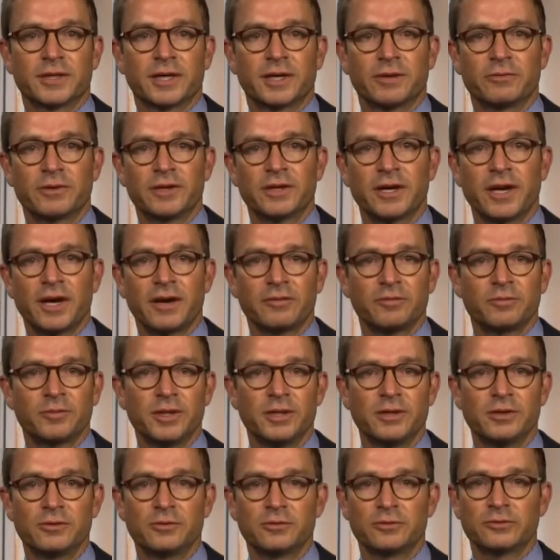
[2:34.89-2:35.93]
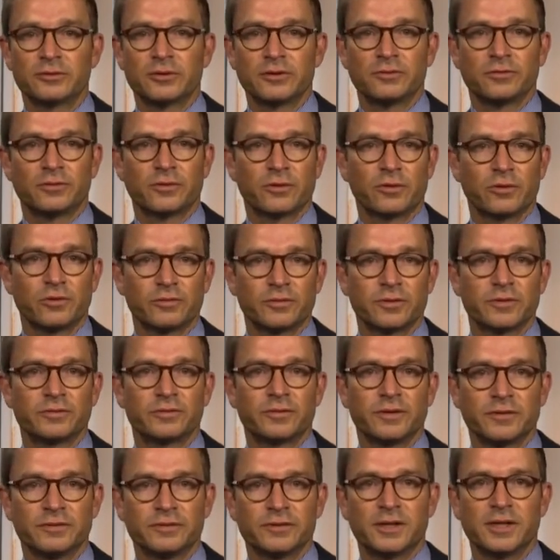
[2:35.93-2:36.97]
that we have been using for over
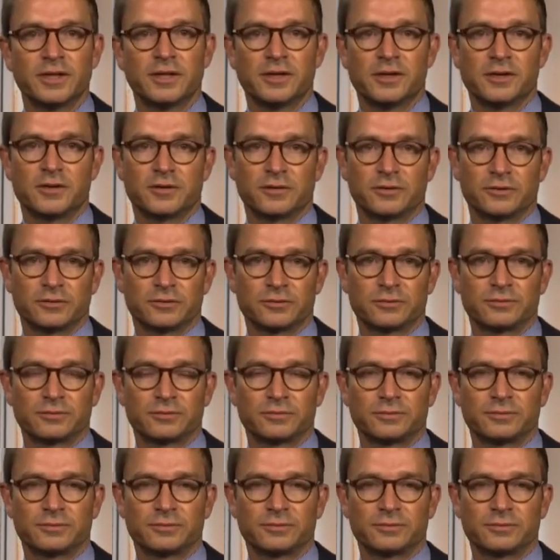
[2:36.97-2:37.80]
15 years.